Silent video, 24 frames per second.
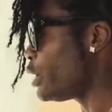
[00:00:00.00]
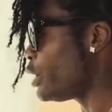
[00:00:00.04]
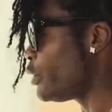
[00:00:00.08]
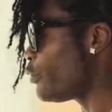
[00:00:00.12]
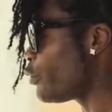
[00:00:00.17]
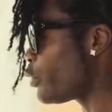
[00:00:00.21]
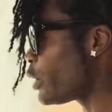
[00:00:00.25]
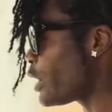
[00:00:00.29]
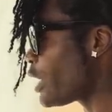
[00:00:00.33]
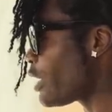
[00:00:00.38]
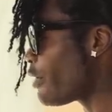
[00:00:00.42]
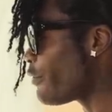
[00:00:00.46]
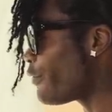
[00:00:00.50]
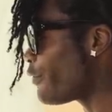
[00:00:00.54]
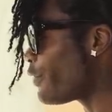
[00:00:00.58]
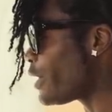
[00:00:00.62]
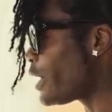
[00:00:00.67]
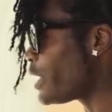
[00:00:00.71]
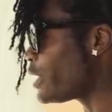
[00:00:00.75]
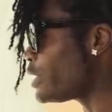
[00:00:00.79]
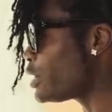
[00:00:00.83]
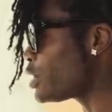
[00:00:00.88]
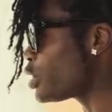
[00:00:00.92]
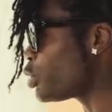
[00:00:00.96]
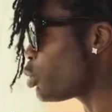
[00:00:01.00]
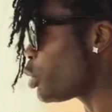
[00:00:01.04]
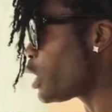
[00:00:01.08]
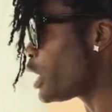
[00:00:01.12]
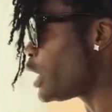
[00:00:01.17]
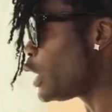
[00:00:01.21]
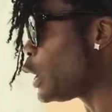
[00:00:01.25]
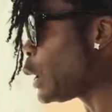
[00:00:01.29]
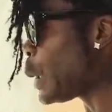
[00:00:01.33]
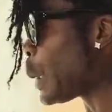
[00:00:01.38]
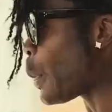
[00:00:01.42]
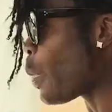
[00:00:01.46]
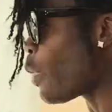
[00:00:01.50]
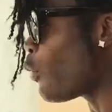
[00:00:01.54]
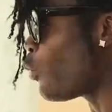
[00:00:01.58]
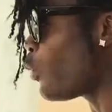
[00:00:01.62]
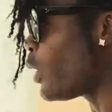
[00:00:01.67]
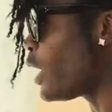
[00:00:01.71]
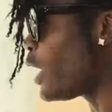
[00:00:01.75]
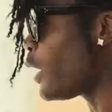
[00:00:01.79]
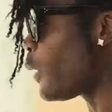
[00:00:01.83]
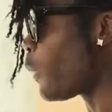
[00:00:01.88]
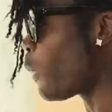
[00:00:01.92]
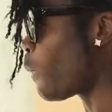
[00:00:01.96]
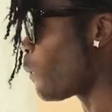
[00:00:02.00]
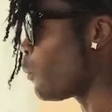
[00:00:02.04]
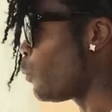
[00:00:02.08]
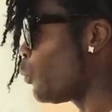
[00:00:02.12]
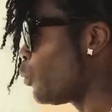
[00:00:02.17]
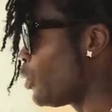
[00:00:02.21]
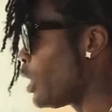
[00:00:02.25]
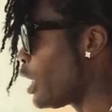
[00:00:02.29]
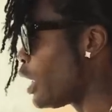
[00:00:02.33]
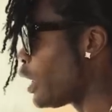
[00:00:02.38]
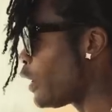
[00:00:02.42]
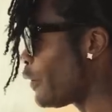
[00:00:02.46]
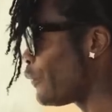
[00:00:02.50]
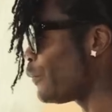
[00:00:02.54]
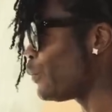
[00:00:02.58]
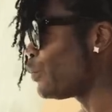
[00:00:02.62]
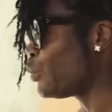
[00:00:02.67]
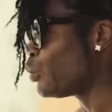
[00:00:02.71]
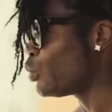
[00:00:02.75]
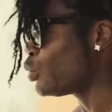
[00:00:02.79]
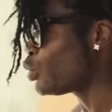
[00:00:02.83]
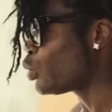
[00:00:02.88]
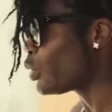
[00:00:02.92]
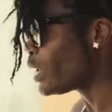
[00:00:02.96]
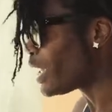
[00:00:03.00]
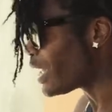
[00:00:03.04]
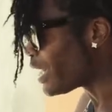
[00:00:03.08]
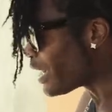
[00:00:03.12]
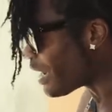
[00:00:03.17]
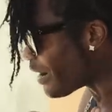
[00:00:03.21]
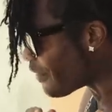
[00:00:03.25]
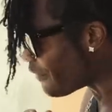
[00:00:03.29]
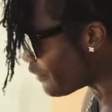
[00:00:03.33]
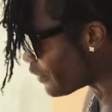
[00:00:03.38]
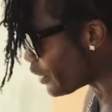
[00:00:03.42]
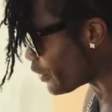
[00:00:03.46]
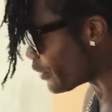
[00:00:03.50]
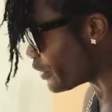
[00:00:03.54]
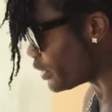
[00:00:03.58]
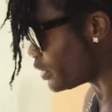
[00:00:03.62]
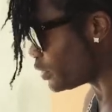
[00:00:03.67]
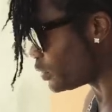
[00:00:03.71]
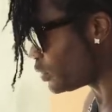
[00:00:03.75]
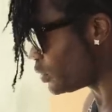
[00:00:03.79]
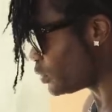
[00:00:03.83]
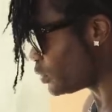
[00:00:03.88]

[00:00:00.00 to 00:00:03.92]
If we can find somebody where I got foreign.